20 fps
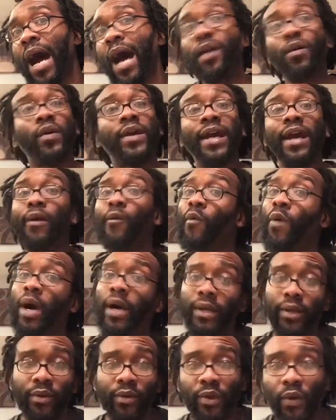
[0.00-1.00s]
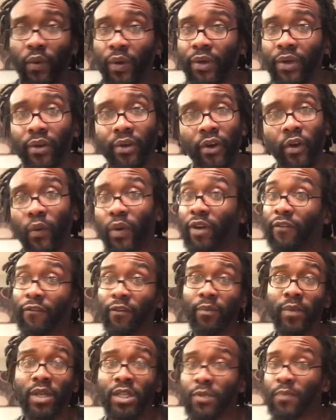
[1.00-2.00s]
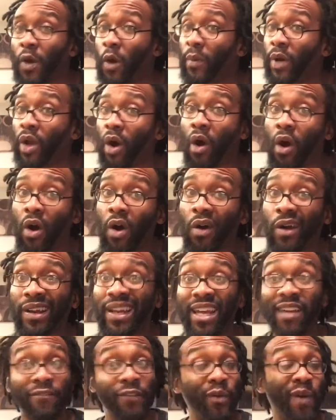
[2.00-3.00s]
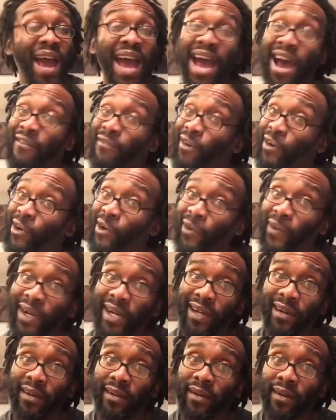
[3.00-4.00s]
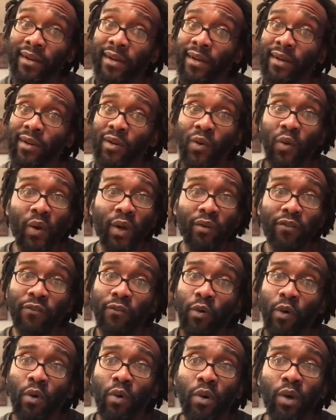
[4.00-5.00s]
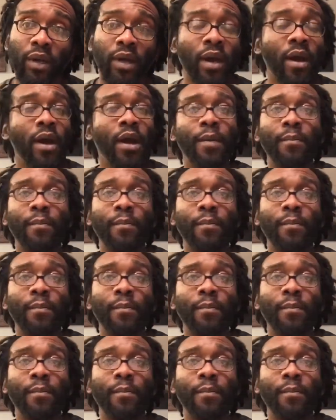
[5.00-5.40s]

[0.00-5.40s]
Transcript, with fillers: I don't care what you do in your career from this moment on, if you have a career going forward,